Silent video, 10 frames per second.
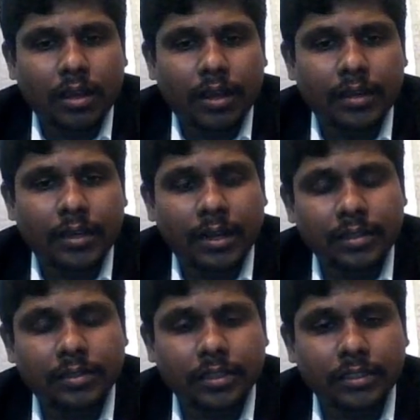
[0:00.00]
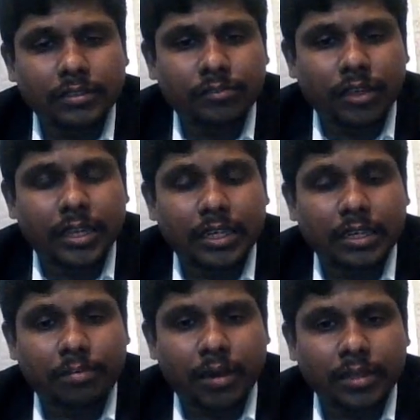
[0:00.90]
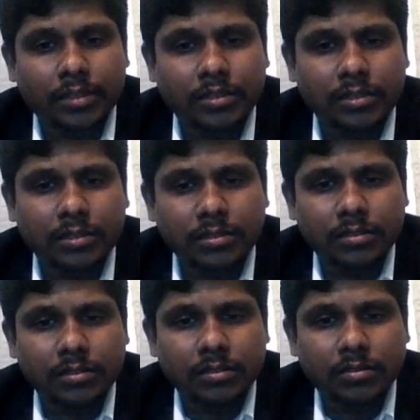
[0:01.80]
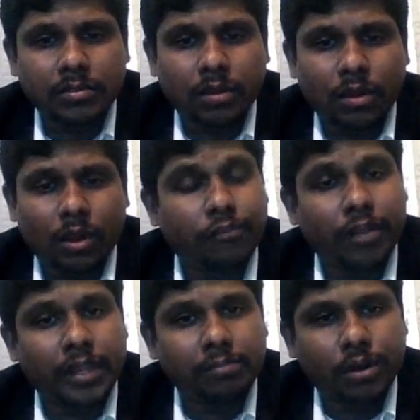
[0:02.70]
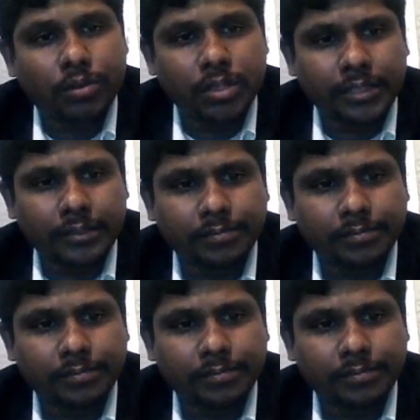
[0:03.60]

And another thing for the enterprise, offline browsing.